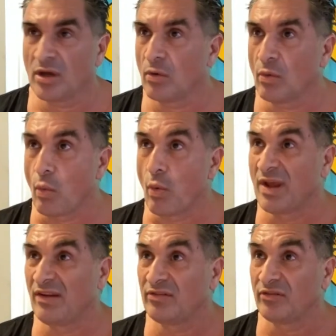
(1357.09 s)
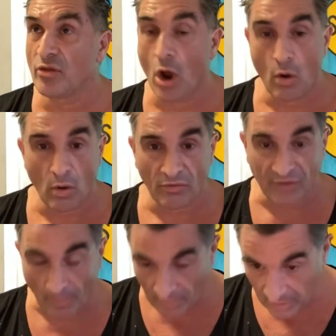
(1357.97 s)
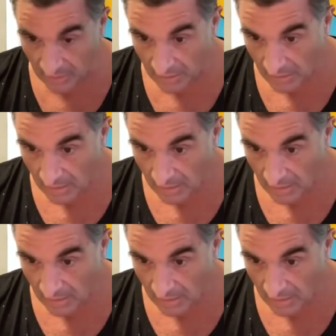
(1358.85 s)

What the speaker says: Wisno or something,